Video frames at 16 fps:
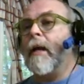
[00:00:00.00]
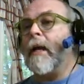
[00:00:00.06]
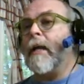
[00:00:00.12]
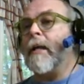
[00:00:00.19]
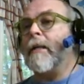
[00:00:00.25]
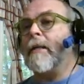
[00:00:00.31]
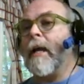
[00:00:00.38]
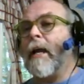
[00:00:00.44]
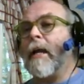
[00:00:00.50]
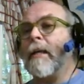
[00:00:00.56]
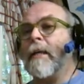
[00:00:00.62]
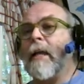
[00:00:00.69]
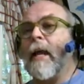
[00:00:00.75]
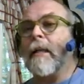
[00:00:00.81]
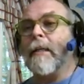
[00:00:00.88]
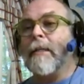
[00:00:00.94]
and
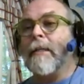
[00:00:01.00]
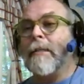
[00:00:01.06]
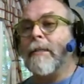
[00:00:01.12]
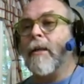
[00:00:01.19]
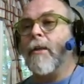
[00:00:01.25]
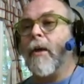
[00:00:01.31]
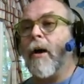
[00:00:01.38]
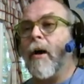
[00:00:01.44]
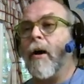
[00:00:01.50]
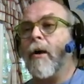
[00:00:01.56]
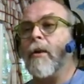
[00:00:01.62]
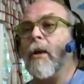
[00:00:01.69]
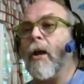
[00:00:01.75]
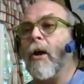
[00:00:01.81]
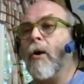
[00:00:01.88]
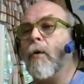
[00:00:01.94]
can't listen to the
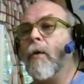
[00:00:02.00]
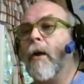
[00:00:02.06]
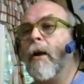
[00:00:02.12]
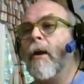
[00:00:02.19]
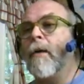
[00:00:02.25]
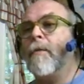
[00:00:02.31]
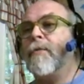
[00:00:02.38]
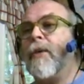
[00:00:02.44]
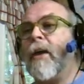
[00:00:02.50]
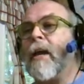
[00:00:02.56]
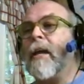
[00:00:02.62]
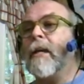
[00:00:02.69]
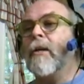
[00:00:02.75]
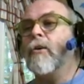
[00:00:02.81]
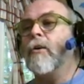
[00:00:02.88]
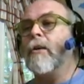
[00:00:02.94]
audio, they
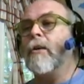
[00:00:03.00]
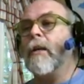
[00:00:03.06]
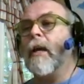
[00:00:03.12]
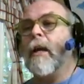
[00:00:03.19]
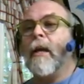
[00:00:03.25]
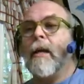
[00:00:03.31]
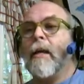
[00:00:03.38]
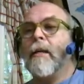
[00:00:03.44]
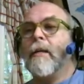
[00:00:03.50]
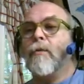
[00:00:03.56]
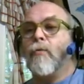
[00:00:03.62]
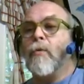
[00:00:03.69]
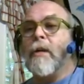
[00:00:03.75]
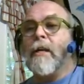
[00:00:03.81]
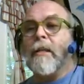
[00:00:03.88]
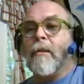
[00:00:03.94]
could
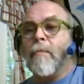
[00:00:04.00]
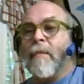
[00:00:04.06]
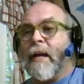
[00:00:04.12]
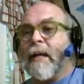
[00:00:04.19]
read the